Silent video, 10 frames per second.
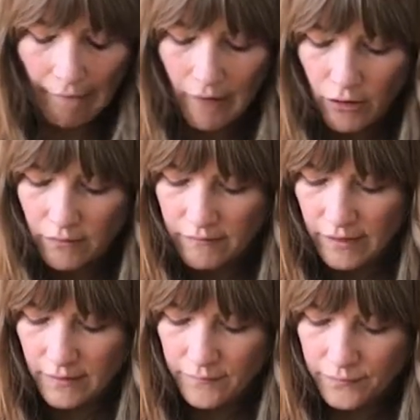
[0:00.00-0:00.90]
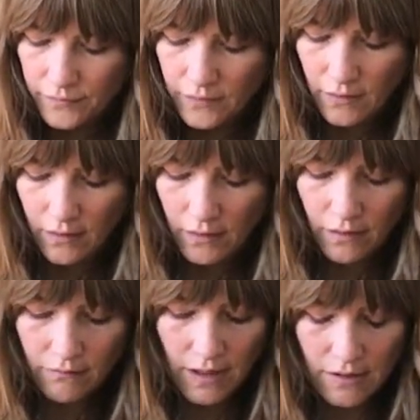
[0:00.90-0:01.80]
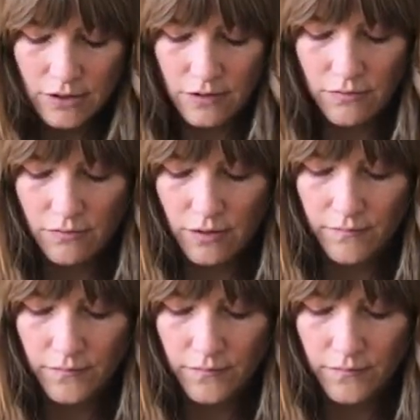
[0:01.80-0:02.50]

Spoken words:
over, around and through.